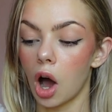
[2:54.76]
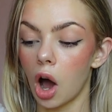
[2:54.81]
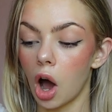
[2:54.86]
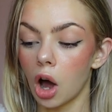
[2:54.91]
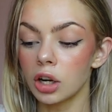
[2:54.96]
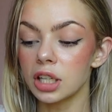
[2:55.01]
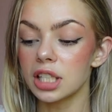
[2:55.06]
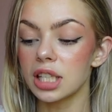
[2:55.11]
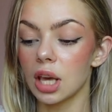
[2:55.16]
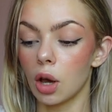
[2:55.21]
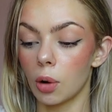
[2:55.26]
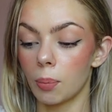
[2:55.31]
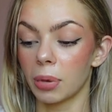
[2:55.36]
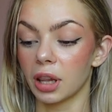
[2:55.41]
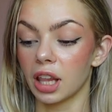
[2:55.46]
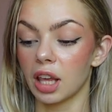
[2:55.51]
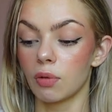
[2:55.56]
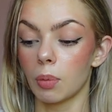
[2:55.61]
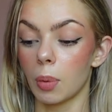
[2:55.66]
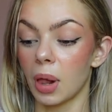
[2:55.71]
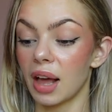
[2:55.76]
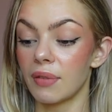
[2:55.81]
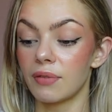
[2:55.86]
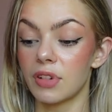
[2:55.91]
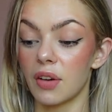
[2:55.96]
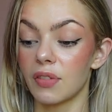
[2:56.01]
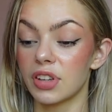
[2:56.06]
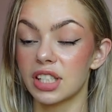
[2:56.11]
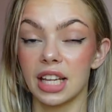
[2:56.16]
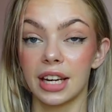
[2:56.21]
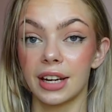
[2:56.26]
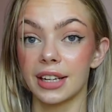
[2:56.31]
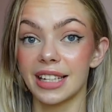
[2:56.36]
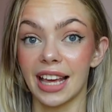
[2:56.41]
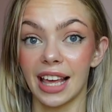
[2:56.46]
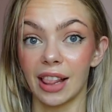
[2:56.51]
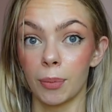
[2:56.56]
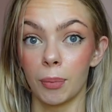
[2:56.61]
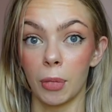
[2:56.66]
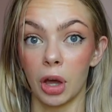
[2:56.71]
honestly unbelievable. I've never seen a
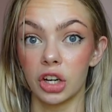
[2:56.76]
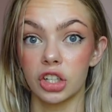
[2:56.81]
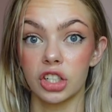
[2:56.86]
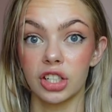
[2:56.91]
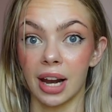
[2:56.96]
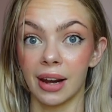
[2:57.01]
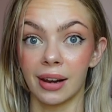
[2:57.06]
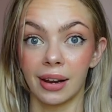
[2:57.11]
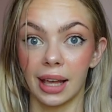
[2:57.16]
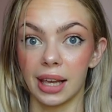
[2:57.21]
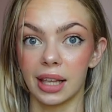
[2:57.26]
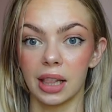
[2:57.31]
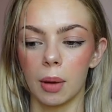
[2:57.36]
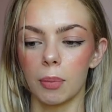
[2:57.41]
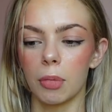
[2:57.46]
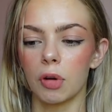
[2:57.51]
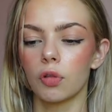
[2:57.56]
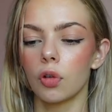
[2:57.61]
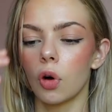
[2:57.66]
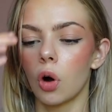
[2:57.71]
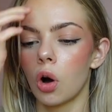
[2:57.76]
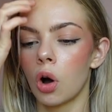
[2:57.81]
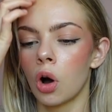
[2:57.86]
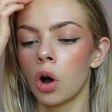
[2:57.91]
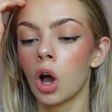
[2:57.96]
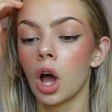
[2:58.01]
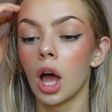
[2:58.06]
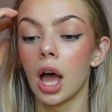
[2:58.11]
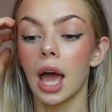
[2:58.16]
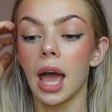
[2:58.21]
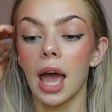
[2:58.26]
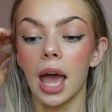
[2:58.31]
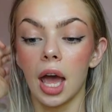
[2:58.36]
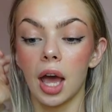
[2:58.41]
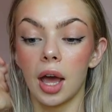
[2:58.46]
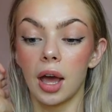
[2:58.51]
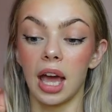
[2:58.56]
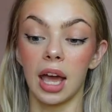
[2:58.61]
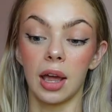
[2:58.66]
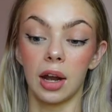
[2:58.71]
Taylor merch stand like that before.
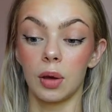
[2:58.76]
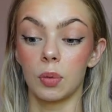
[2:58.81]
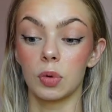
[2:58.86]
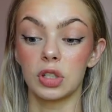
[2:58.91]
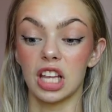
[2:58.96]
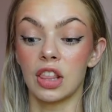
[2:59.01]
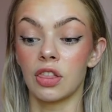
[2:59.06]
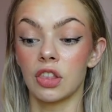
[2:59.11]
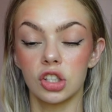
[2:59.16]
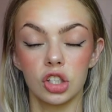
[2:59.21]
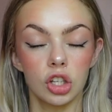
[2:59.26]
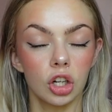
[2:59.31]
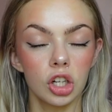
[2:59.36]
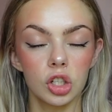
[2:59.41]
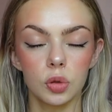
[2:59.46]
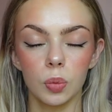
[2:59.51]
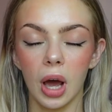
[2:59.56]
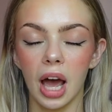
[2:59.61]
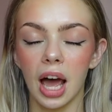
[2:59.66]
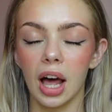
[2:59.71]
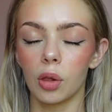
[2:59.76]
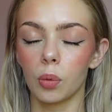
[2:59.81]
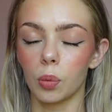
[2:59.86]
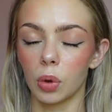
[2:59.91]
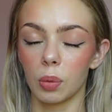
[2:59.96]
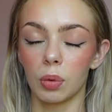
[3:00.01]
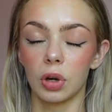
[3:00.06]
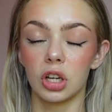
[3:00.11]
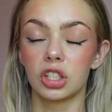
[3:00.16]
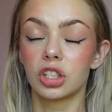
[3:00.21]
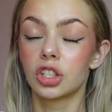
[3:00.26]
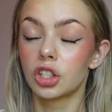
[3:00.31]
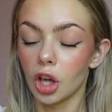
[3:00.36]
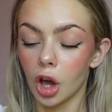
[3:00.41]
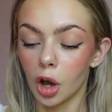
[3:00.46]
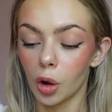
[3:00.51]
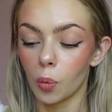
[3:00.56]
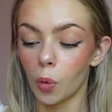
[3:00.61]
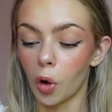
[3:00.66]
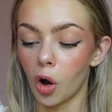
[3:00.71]
And it was in the sun as well. We were
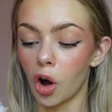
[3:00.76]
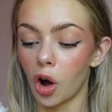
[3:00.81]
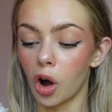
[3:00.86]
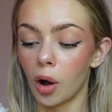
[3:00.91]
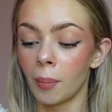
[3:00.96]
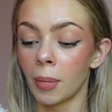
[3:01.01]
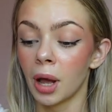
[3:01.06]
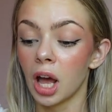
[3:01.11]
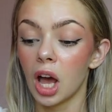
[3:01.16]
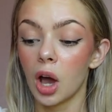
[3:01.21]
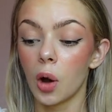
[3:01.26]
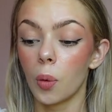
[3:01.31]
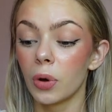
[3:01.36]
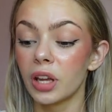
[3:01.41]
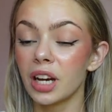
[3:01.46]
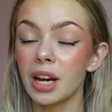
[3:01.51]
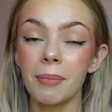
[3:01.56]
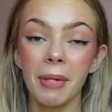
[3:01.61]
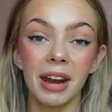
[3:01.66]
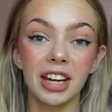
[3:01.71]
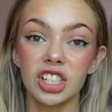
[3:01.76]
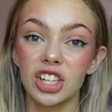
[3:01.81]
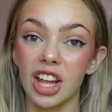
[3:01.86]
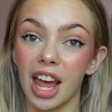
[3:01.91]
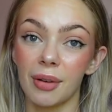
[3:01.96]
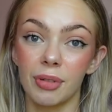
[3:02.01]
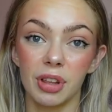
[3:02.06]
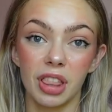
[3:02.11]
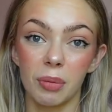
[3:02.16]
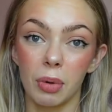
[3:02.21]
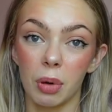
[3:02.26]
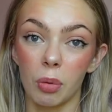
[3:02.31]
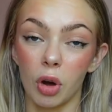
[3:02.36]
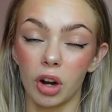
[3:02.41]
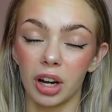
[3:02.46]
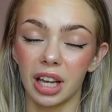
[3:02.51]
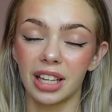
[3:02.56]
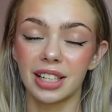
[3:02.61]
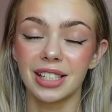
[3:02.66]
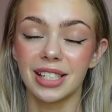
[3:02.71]
so warm. We didn't manage to get everything we
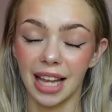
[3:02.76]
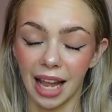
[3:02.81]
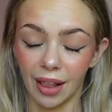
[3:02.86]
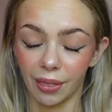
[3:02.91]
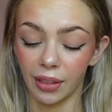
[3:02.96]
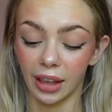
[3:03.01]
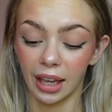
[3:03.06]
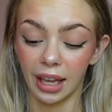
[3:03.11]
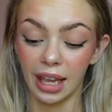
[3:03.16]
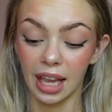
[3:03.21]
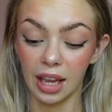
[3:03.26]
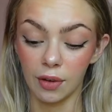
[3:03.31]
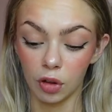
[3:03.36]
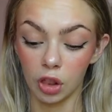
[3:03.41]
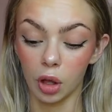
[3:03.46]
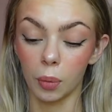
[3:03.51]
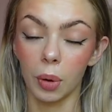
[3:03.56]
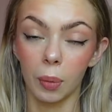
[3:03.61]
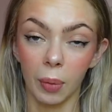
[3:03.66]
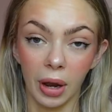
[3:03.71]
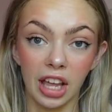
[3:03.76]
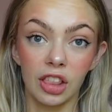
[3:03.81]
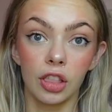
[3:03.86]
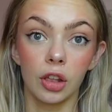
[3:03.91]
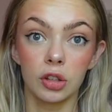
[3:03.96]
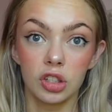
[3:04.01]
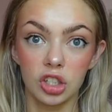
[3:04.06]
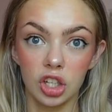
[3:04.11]
wanted, sadly, even though we waited those